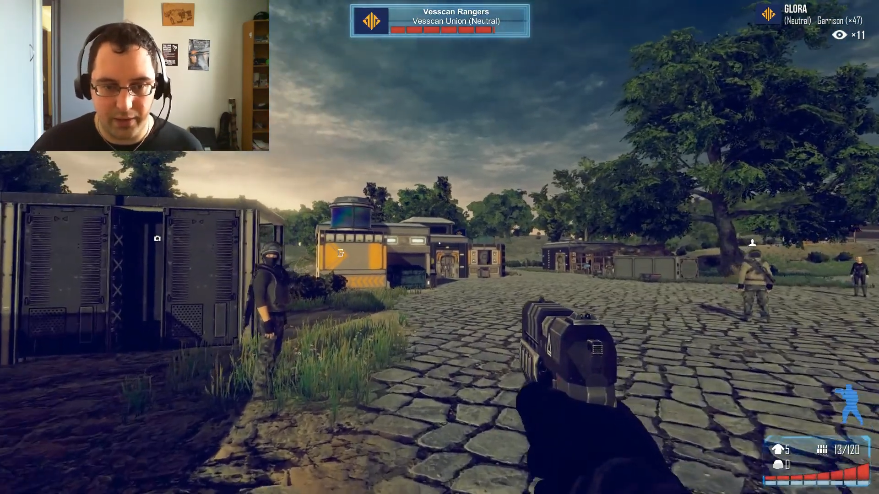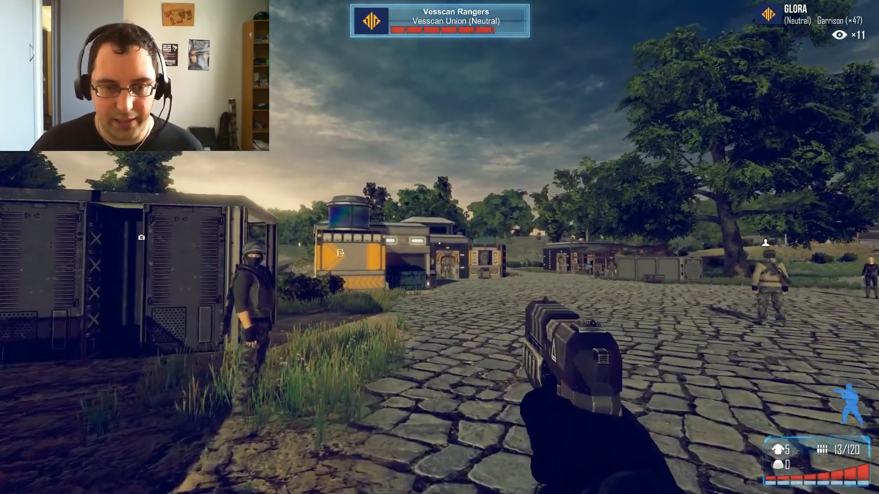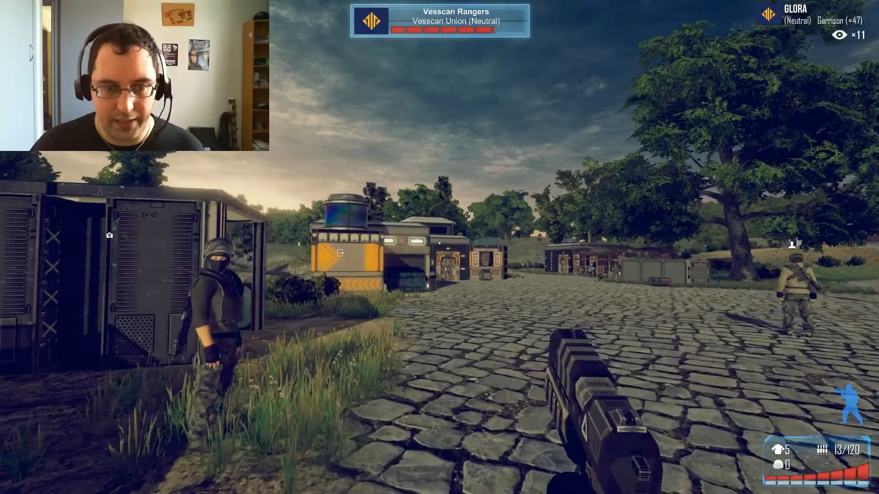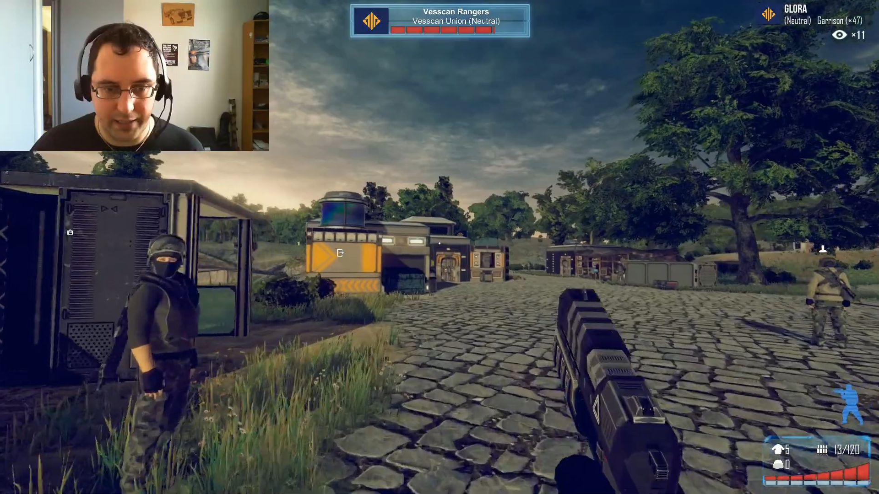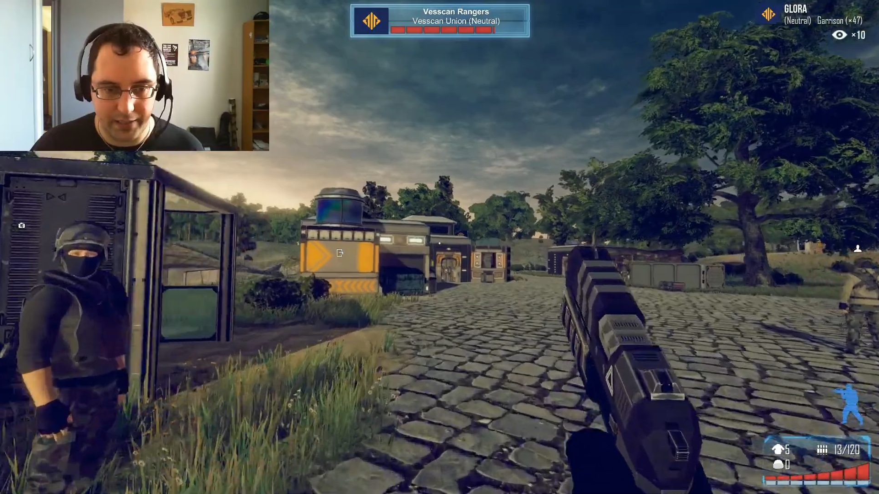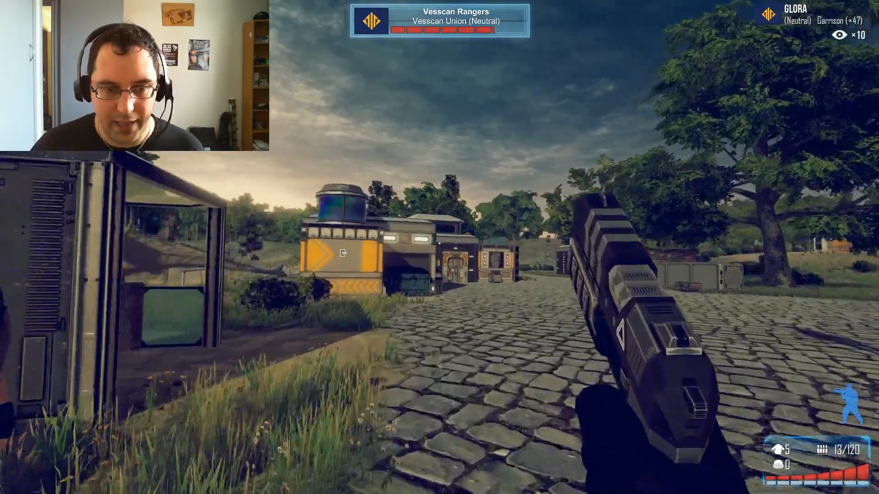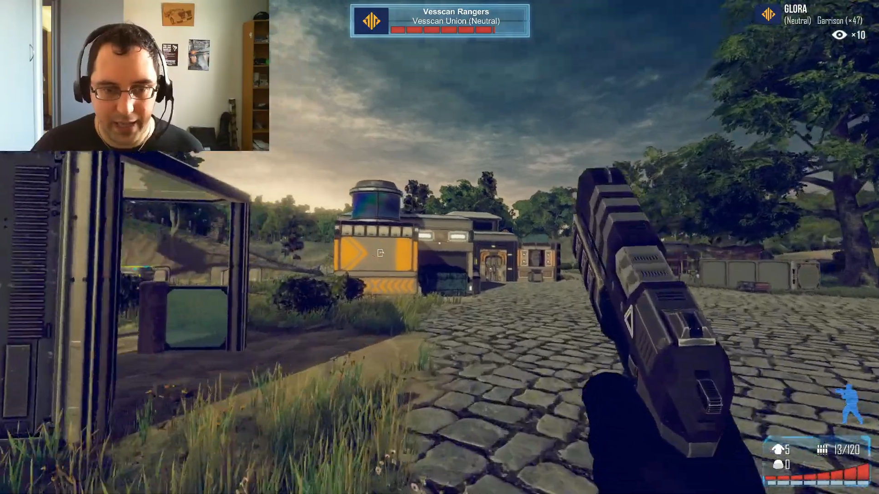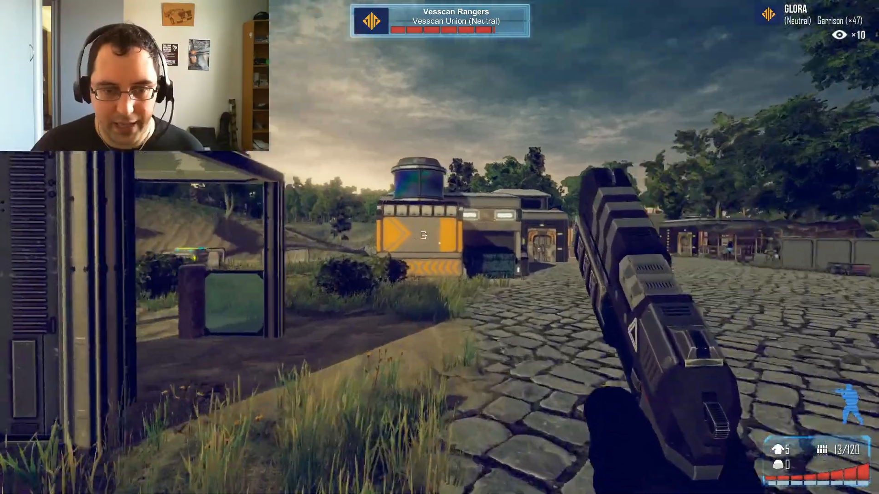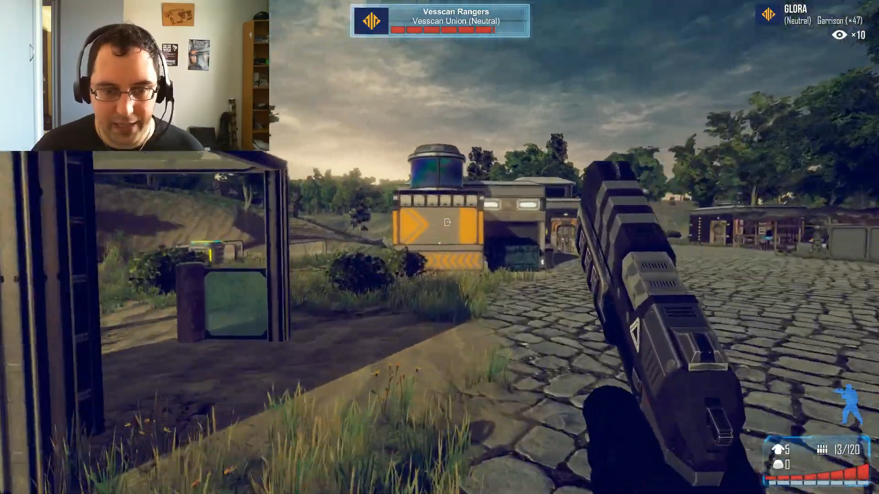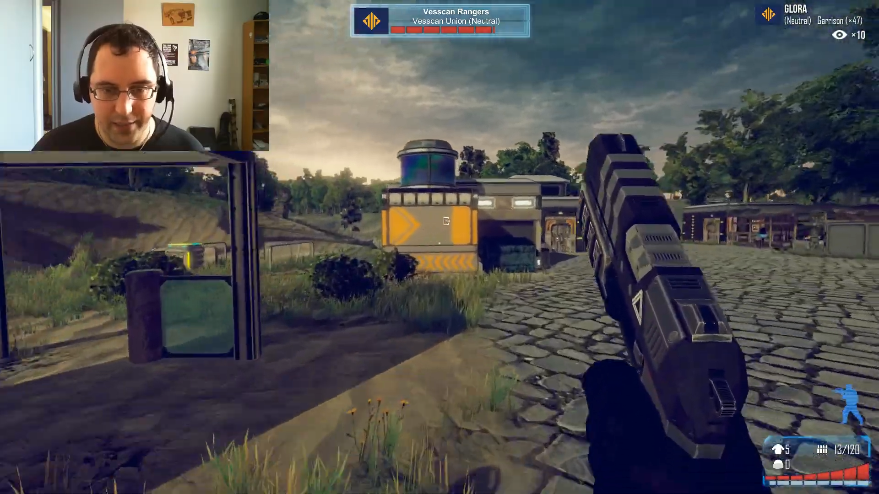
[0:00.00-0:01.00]
is
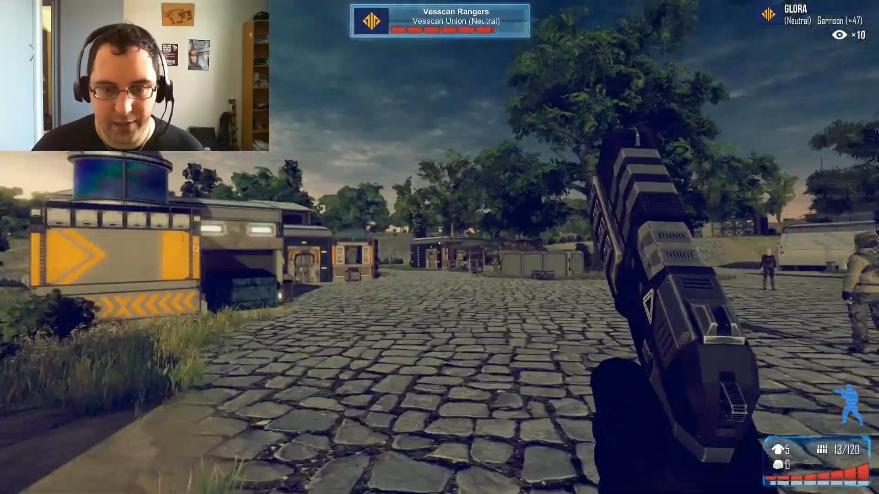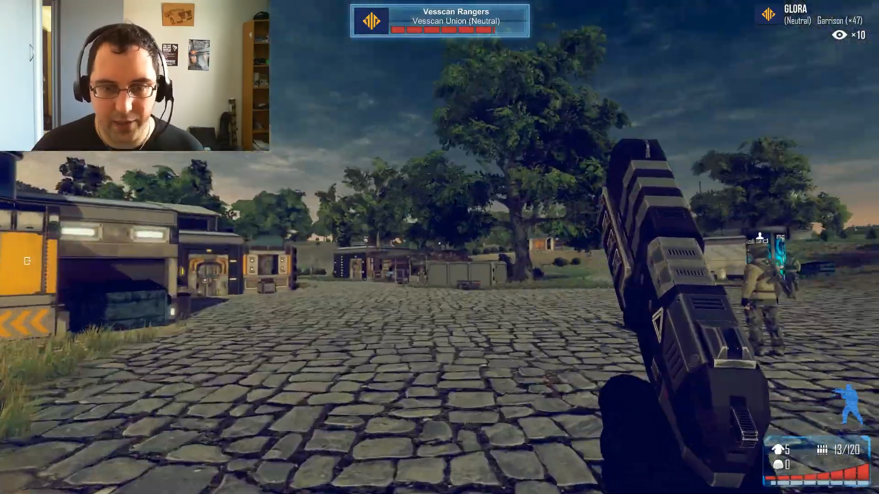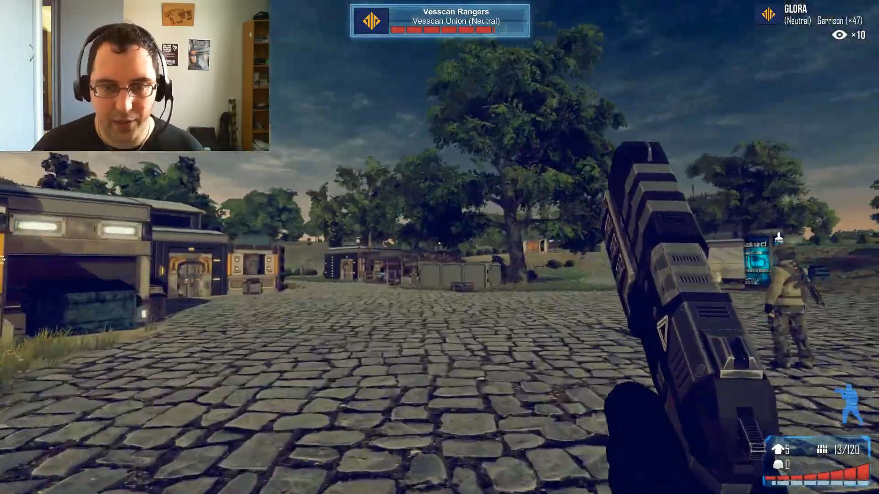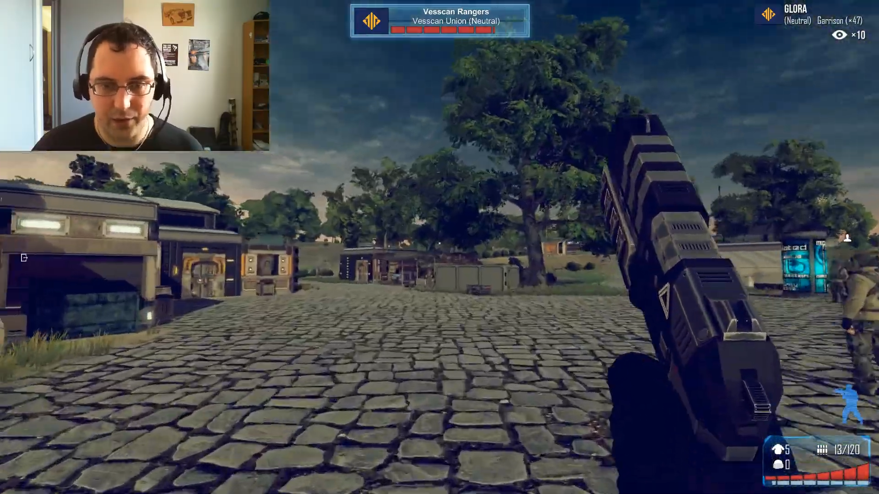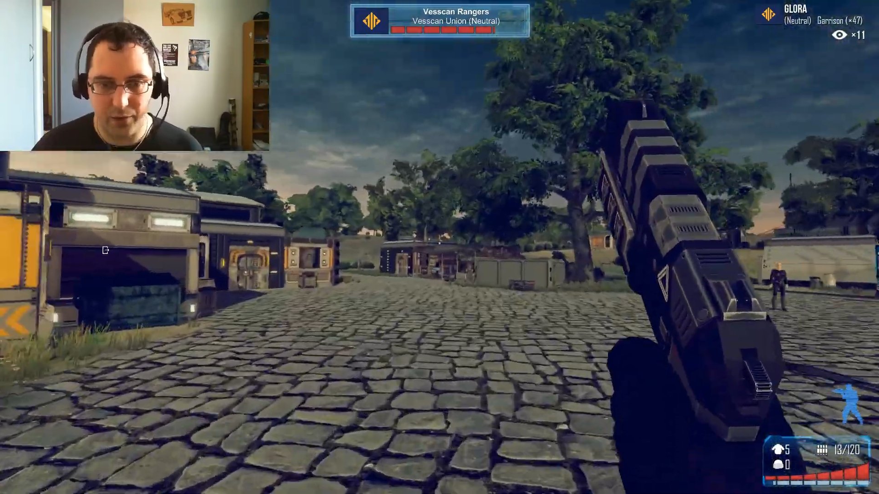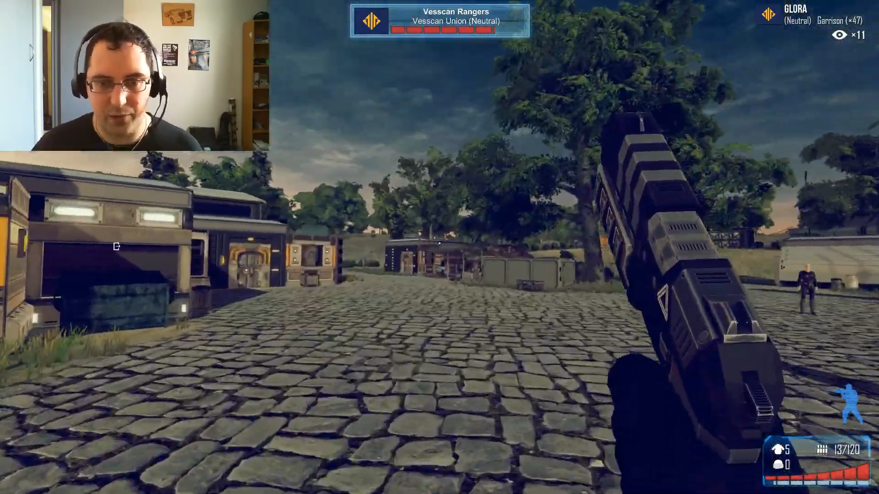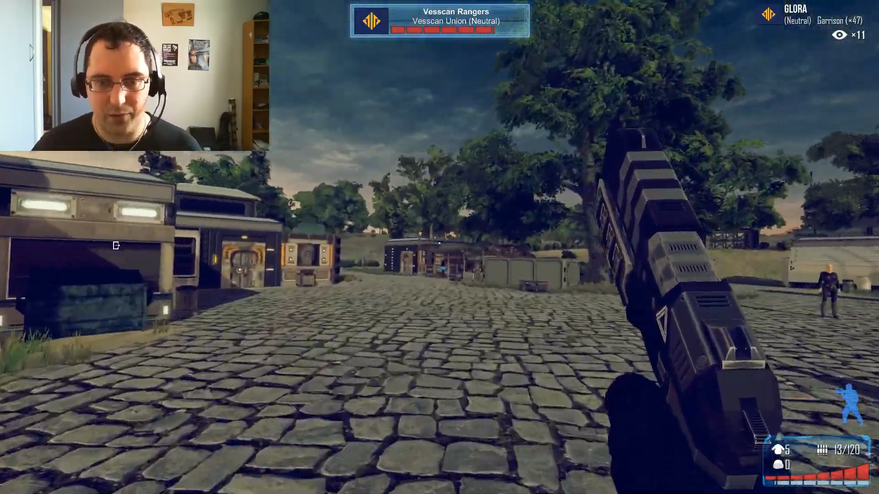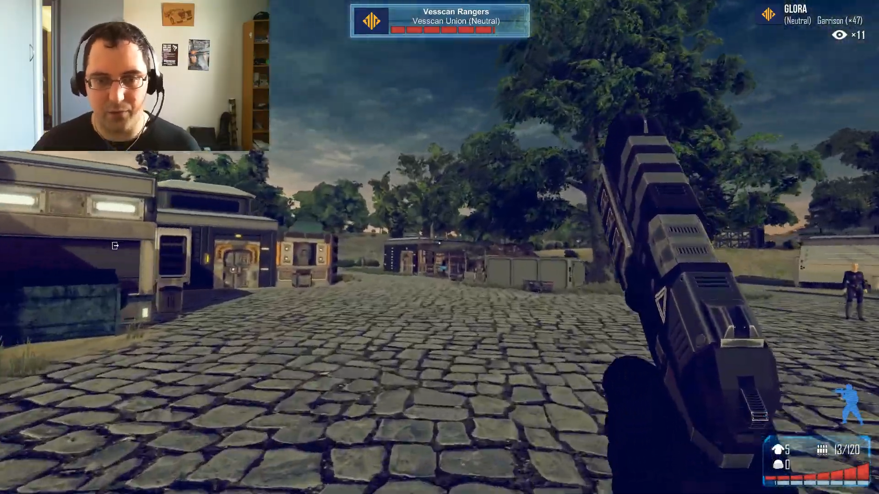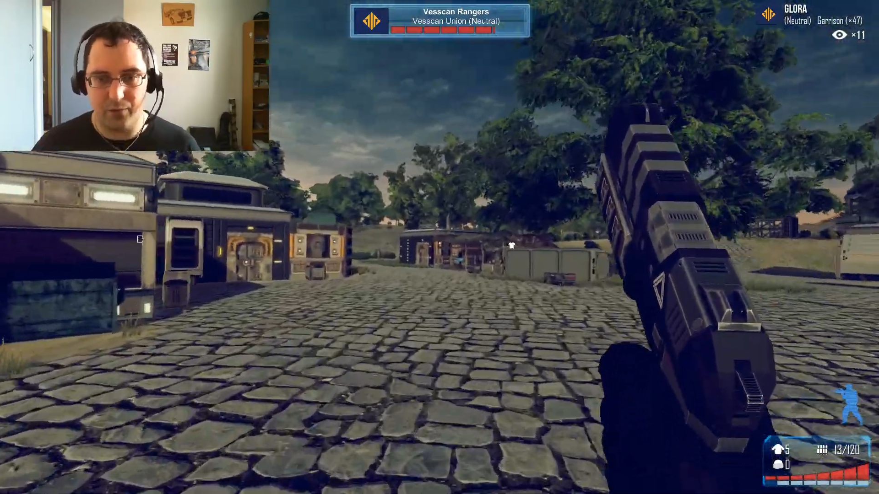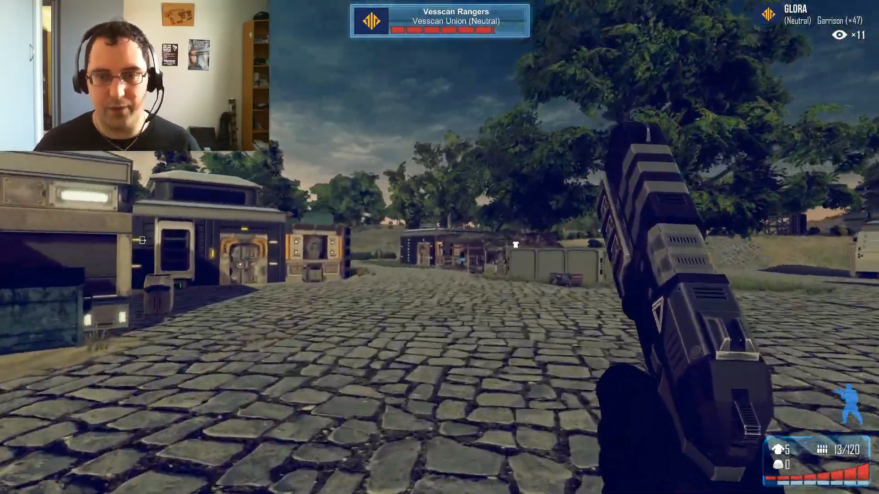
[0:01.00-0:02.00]
head to